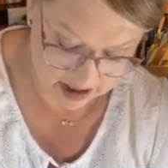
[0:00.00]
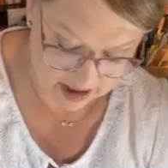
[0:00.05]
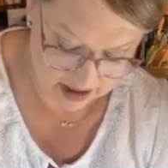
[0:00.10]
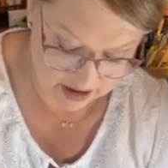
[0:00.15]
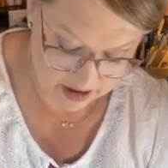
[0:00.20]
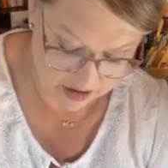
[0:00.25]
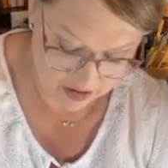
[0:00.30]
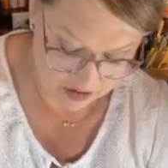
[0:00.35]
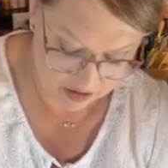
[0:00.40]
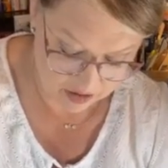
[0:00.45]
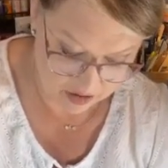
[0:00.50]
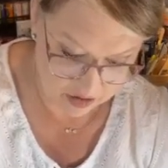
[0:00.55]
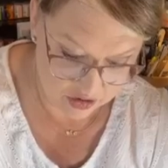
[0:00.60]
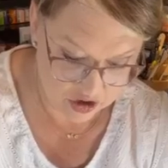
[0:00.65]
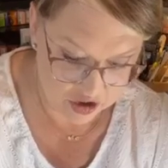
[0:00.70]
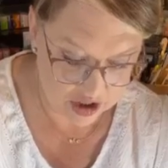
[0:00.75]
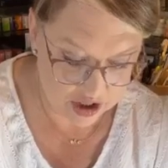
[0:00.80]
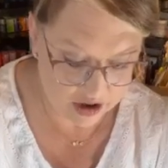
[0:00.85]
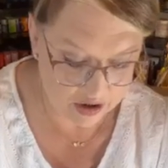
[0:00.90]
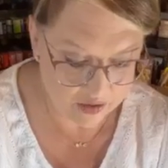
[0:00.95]
I need another little
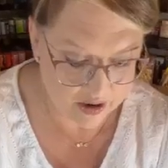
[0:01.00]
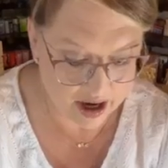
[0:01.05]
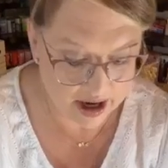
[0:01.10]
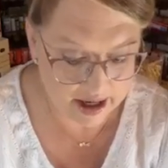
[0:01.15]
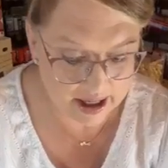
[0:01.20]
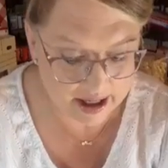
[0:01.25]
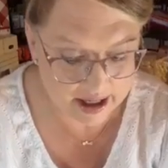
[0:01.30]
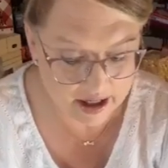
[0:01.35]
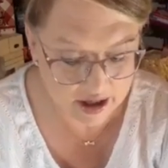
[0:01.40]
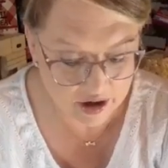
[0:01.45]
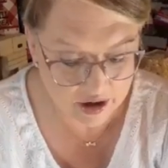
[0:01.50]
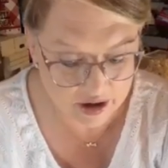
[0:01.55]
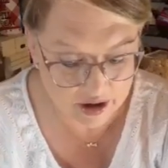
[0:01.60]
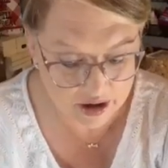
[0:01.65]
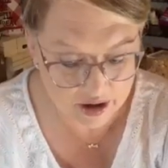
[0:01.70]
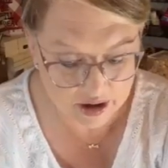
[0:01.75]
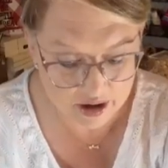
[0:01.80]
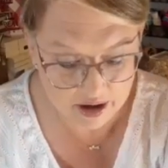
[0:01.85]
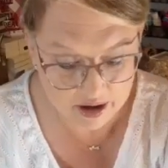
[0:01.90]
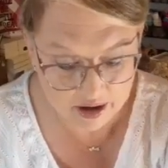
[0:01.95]
shell right
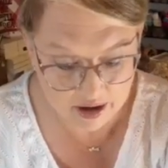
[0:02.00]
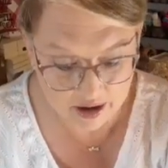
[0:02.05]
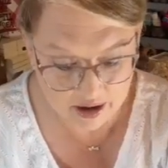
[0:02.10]
here.